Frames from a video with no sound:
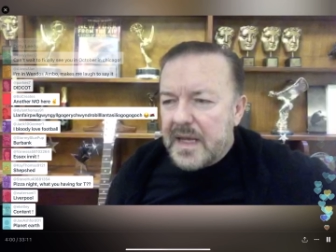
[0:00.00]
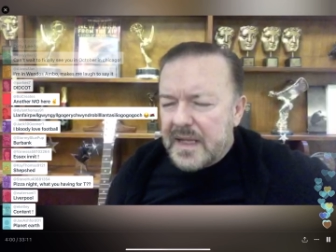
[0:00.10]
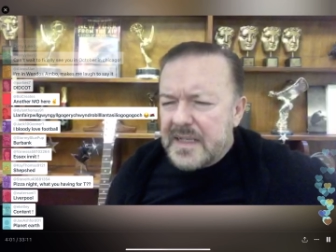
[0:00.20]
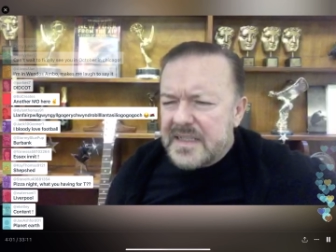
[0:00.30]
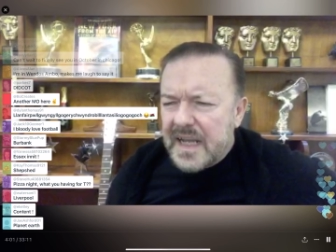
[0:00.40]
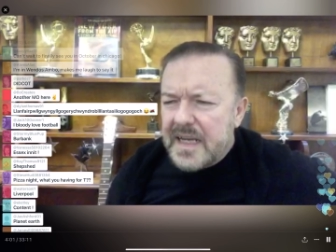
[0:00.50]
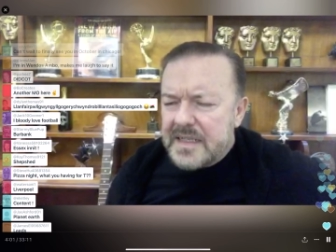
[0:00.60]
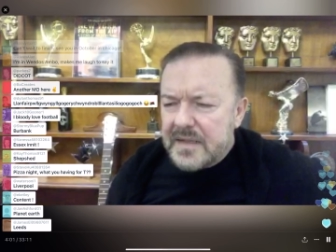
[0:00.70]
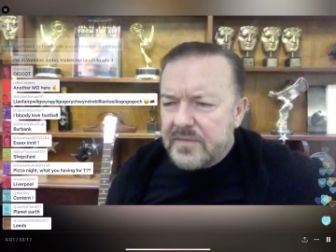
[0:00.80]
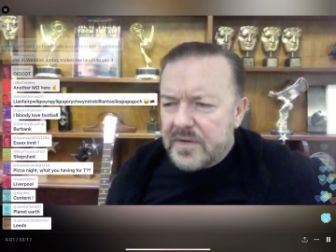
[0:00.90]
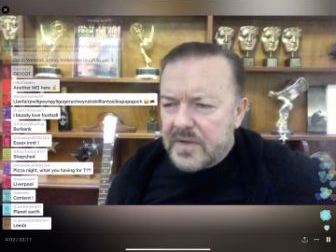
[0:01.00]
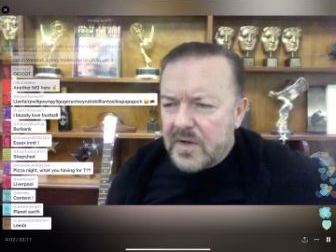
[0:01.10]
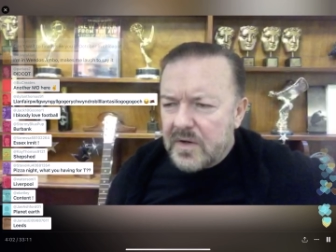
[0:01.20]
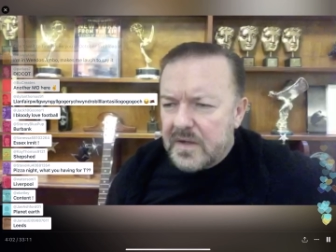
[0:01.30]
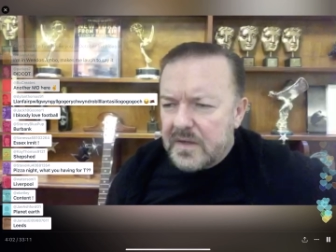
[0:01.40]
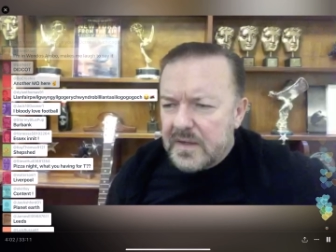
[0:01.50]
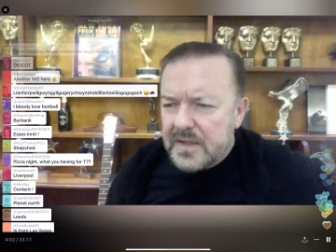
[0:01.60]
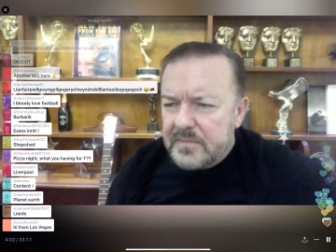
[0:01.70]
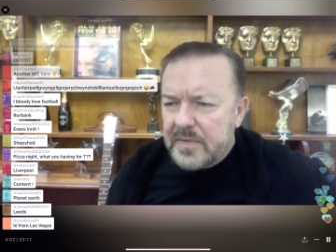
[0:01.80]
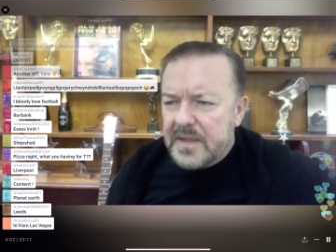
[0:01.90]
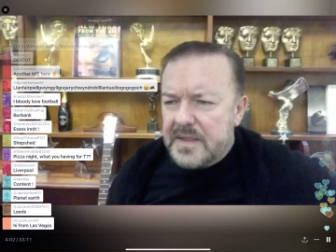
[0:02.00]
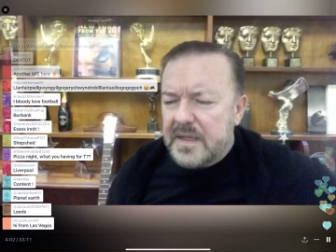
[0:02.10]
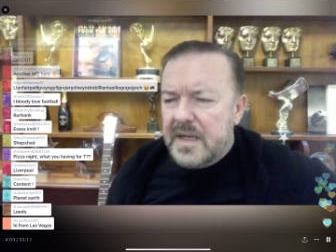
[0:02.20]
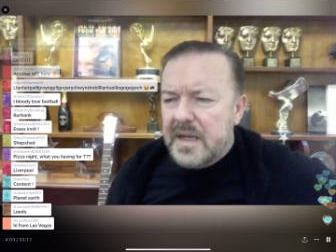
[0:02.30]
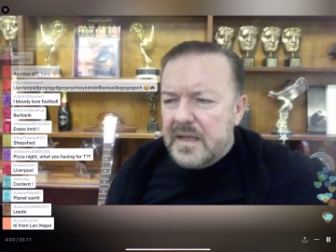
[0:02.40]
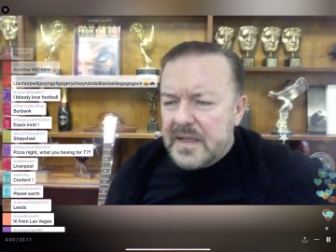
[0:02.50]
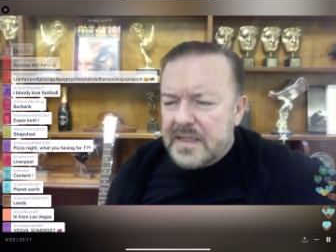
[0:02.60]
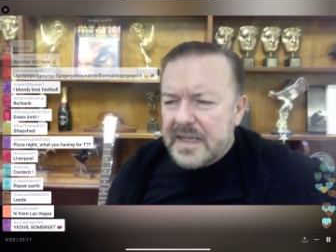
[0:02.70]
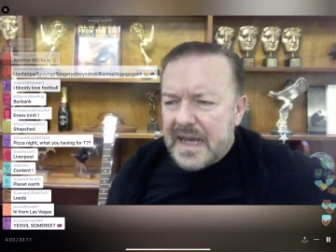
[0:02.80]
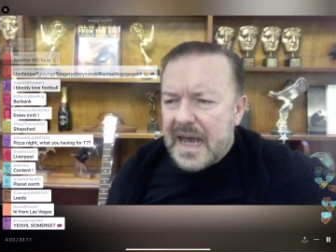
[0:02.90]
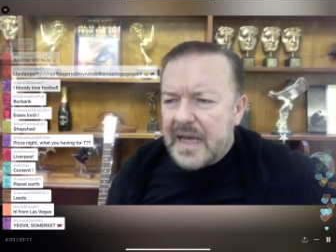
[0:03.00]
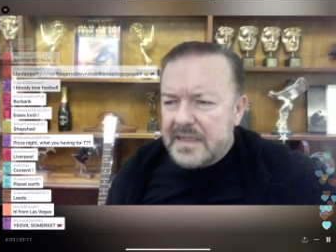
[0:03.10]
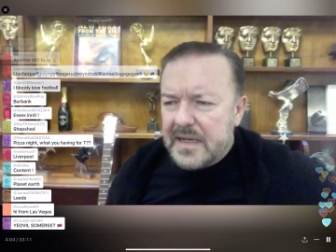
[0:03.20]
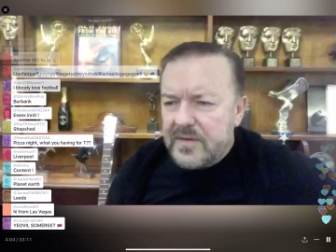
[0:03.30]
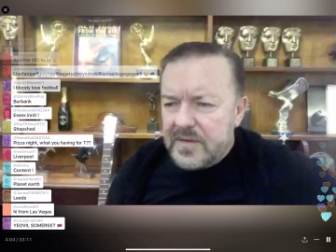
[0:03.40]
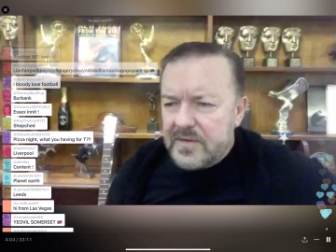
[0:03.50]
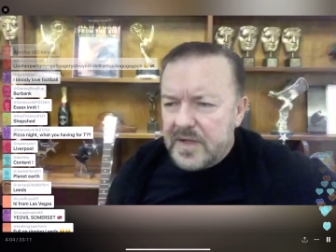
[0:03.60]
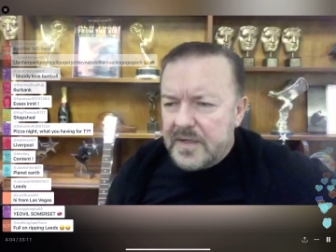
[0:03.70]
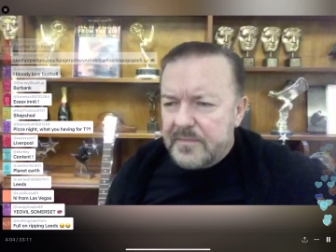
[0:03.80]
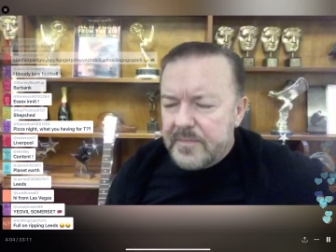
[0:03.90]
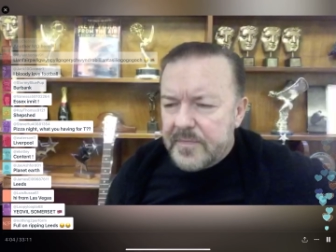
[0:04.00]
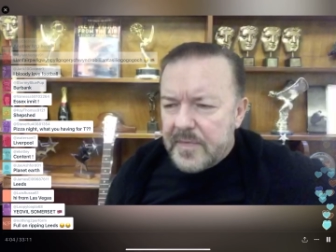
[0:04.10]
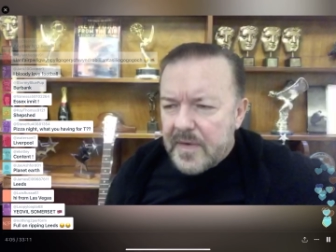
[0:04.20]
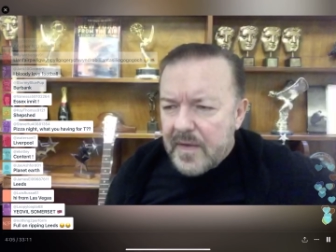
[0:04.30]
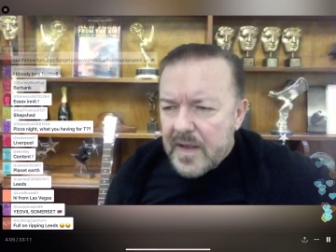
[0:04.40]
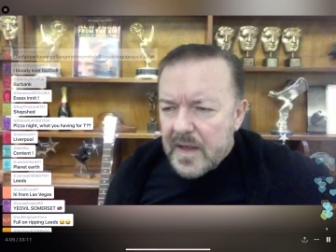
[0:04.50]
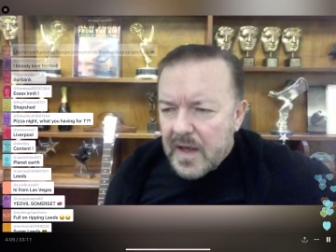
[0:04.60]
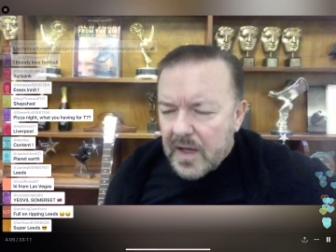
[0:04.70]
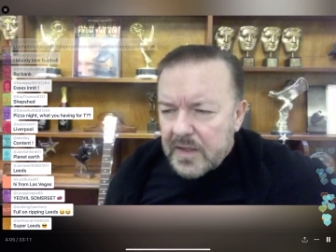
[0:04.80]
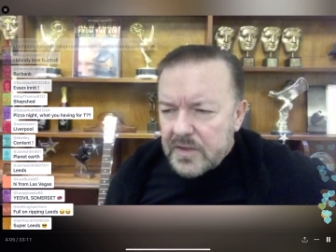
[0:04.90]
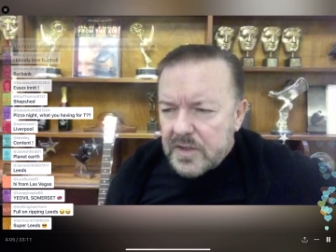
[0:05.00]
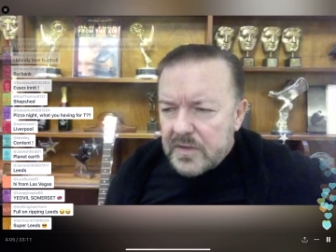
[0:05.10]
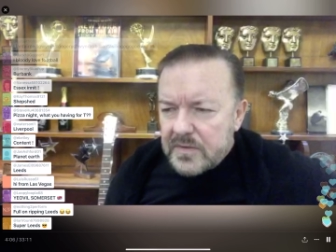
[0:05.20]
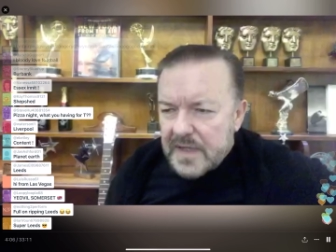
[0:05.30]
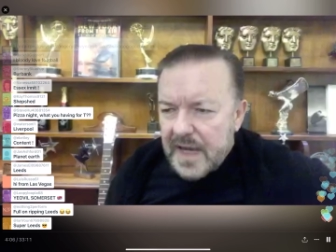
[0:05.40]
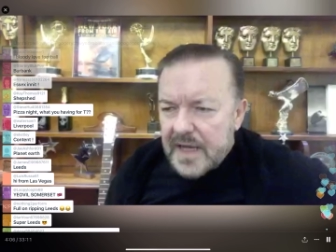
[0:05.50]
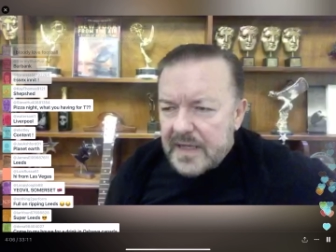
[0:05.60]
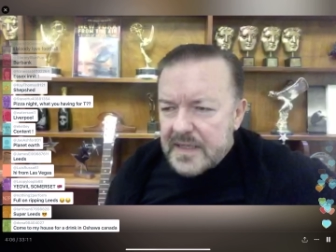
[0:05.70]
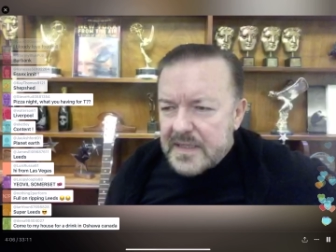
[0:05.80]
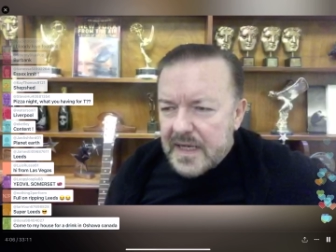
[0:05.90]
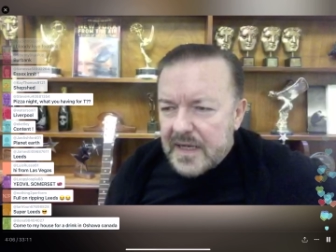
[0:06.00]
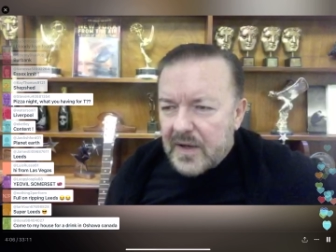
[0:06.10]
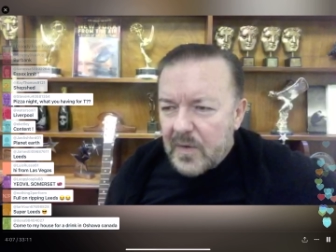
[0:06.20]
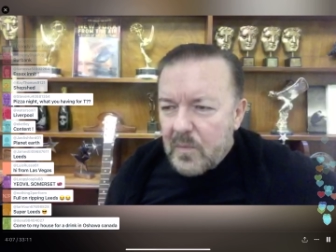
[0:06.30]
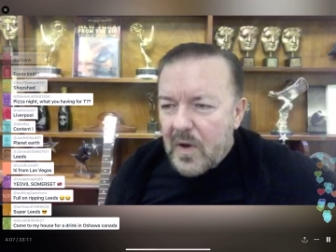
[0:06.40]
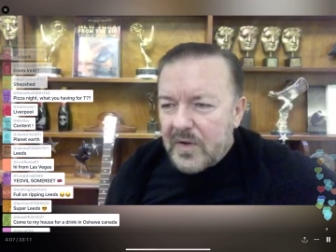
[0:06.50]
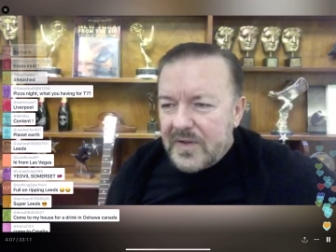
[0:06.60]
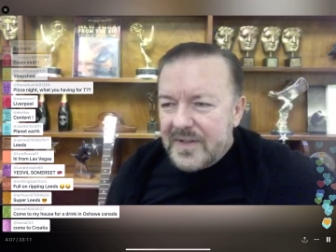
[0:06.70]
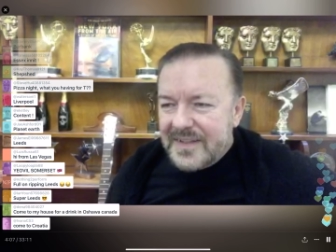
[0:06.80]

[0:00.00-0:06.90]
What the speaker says: That's lazy for a dog. That's cat territory. I can choose any stick I want.